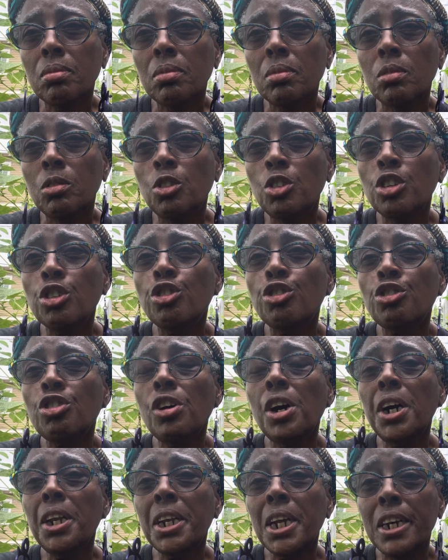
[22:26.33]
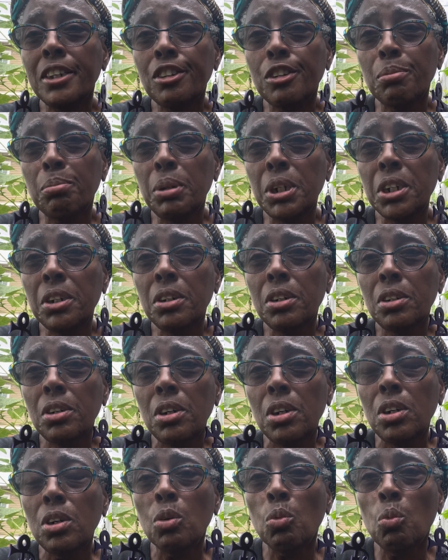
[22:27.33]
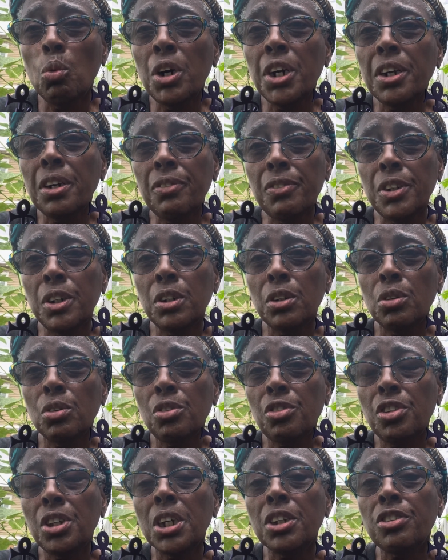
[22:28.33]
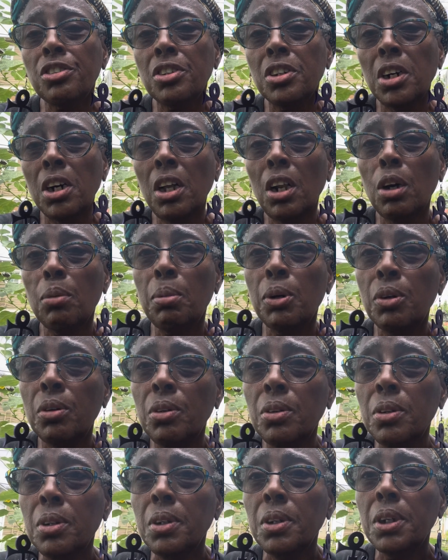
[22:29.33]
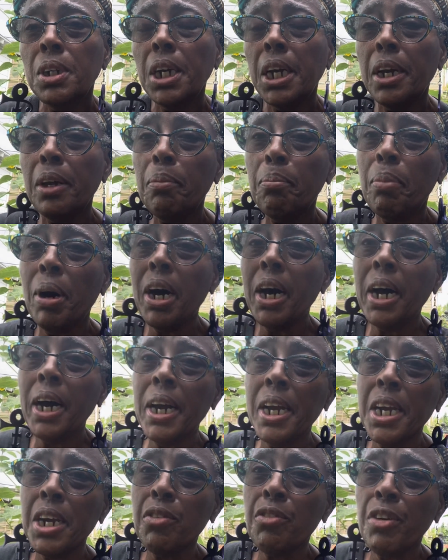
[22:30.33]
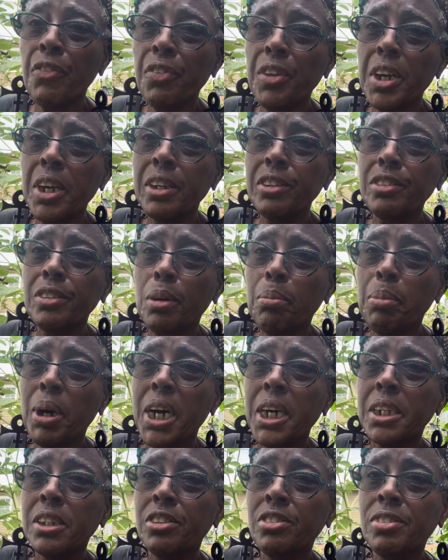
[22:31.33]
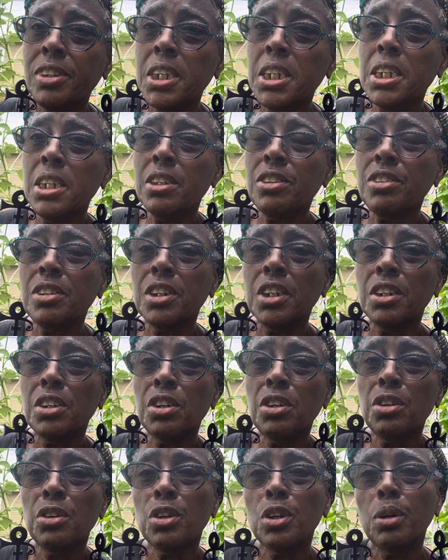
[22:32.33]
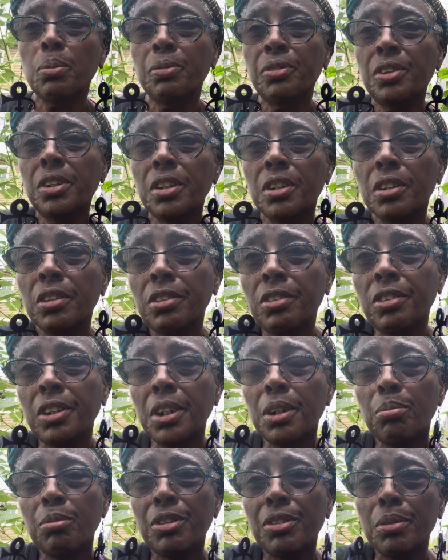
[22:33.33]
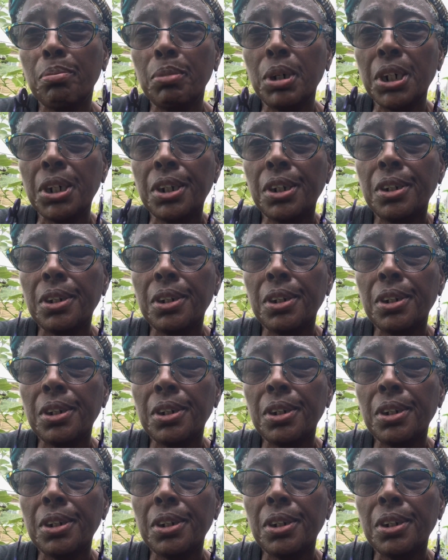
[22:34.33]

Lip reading: Just try not to be one of those that's gullible and buy everything somebody says and then hurry up to send them some money